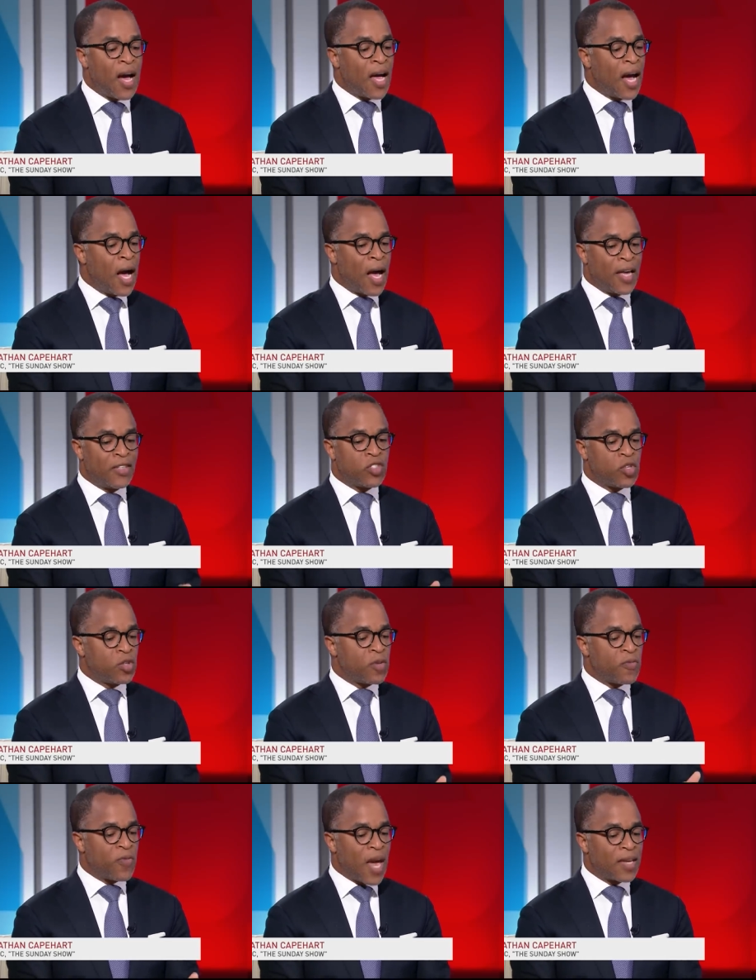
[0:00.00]
Uh, and so
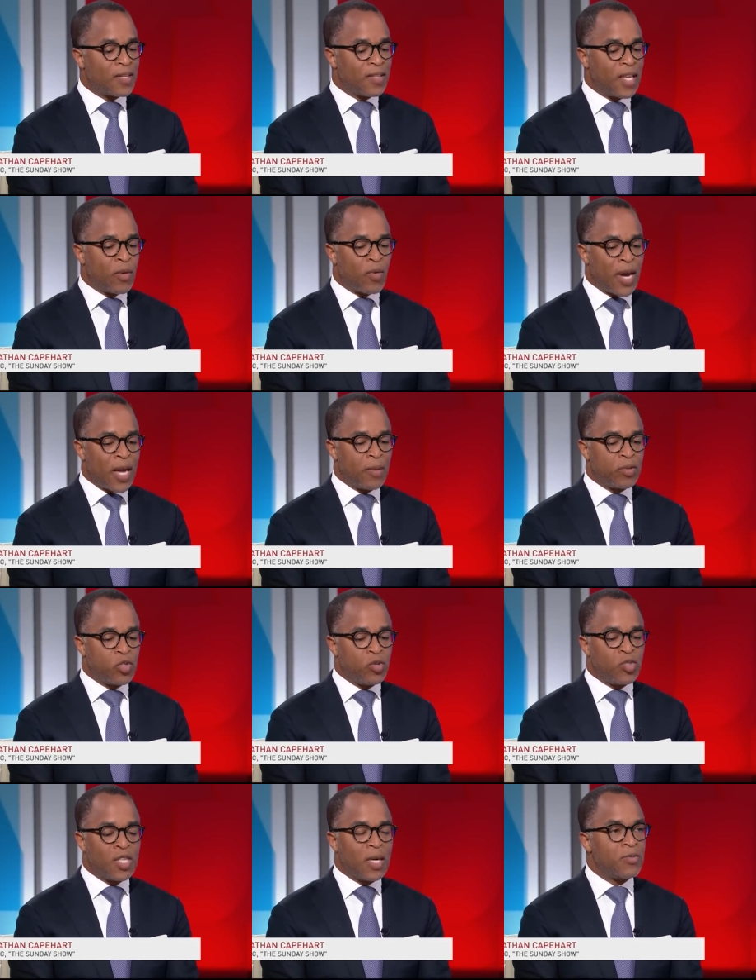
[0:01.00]
the fact that they were able
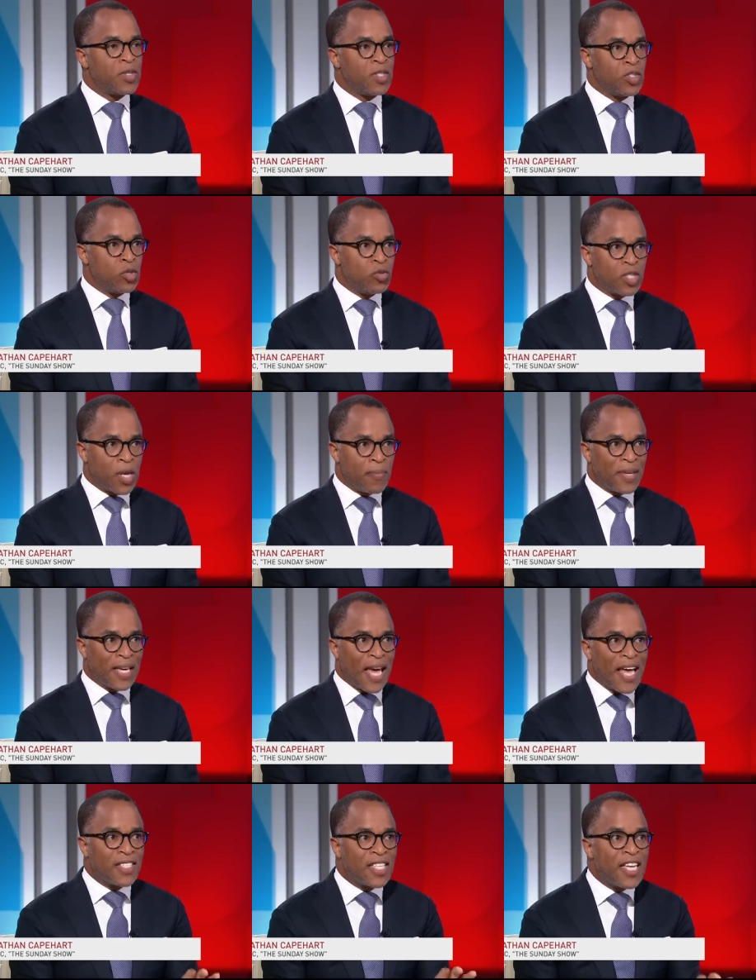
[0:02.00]
to done, do something,
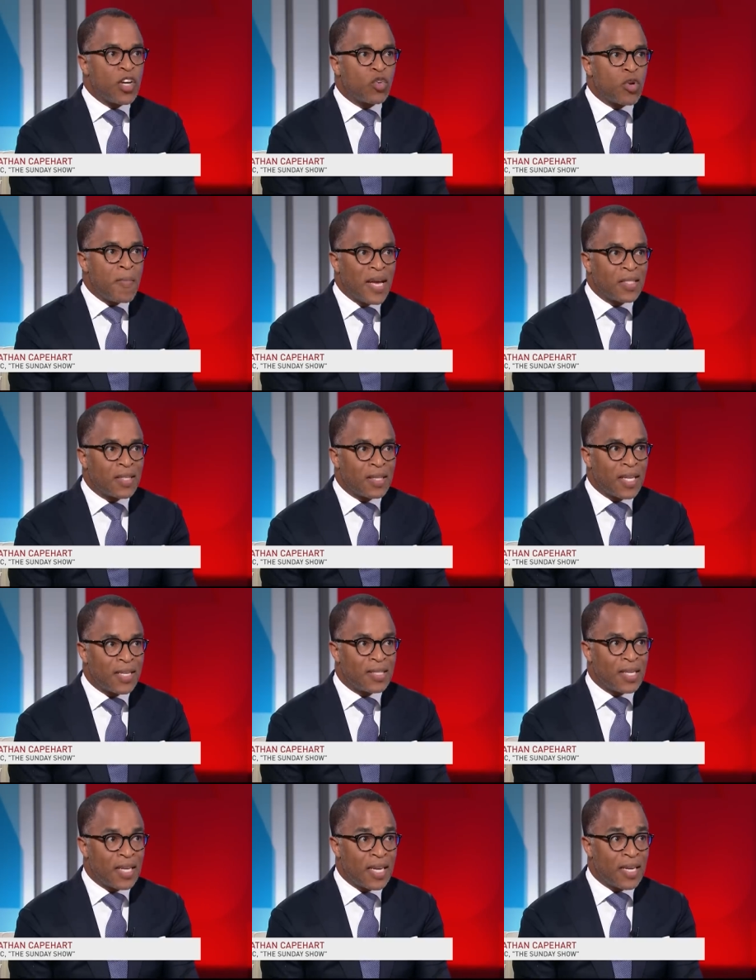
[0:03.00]
as incremental
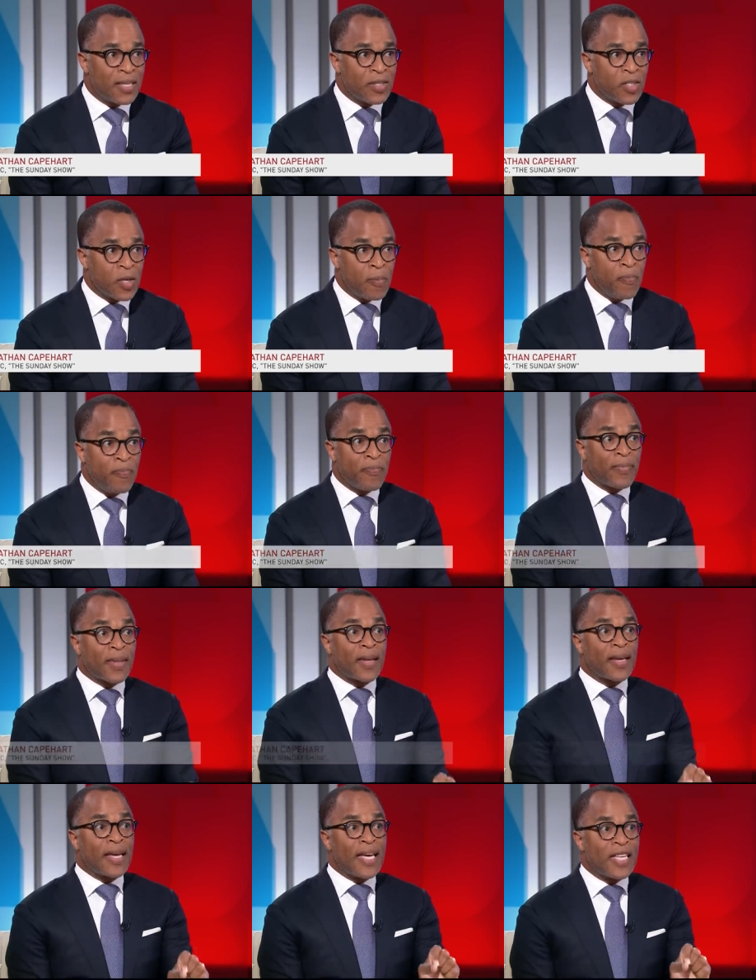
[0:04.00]
as it is,
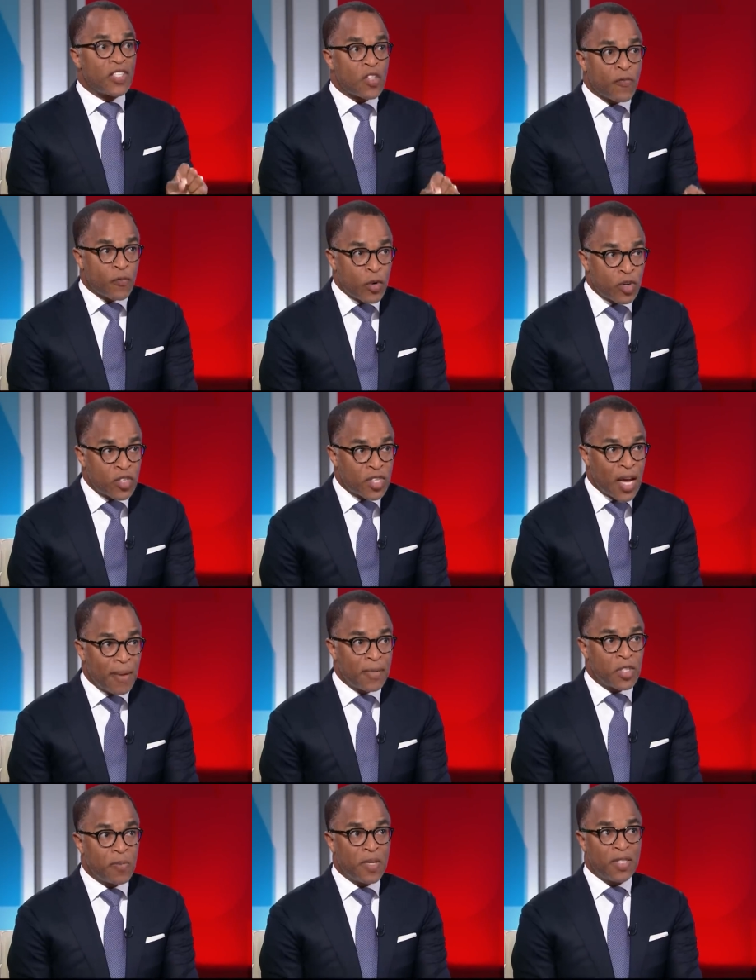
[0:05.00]
it's the first
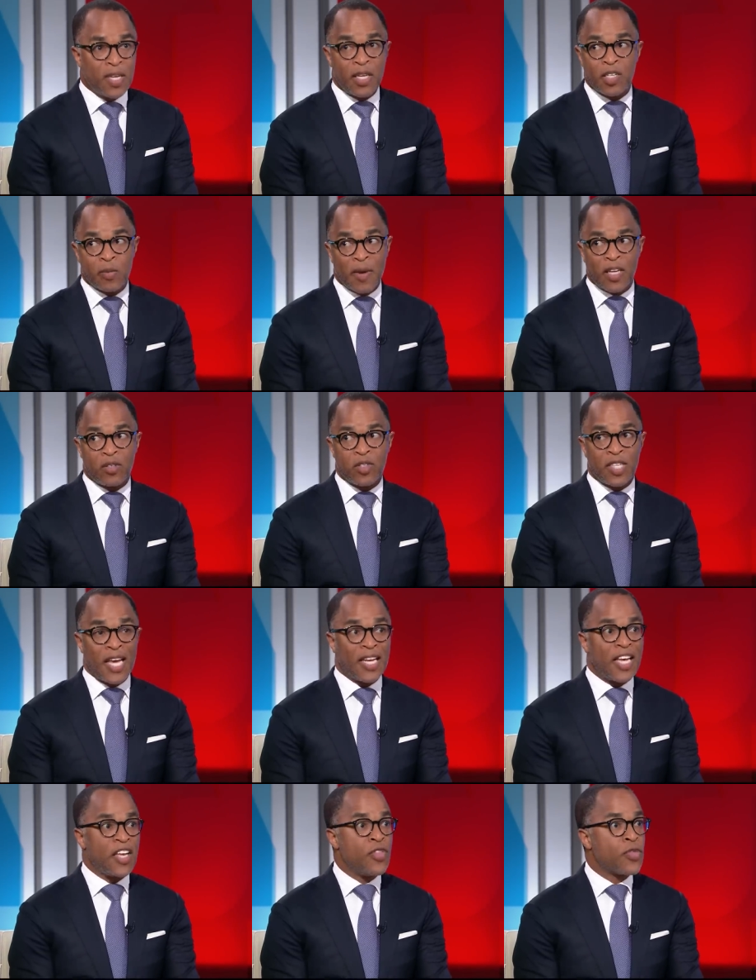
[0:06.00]
time it's been done, as Michael
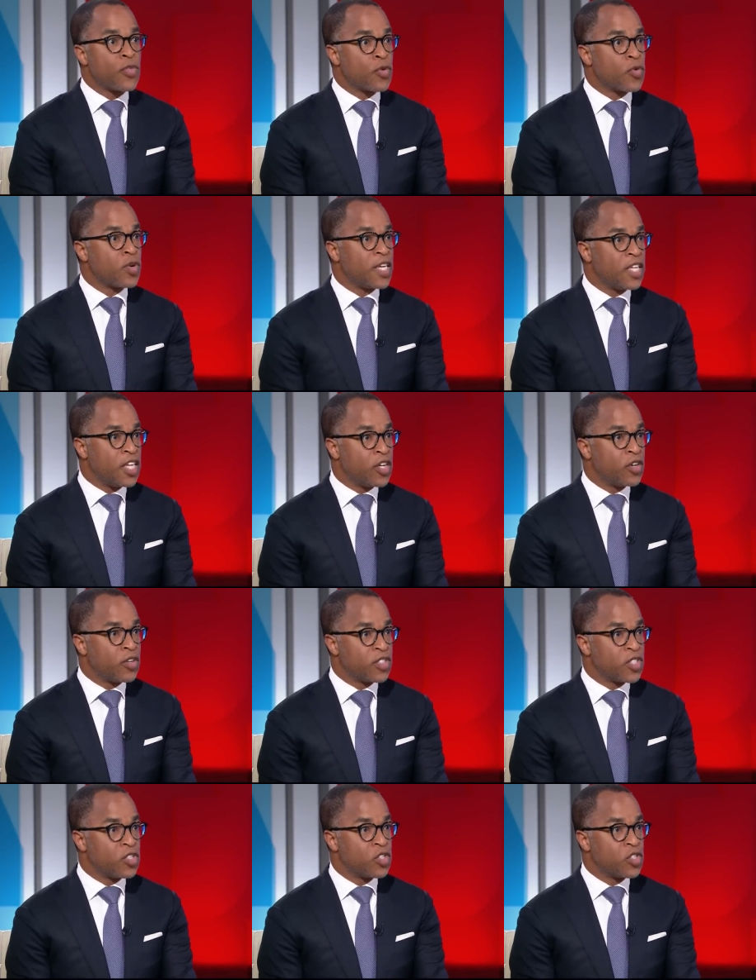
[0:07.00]
said, in thirty years.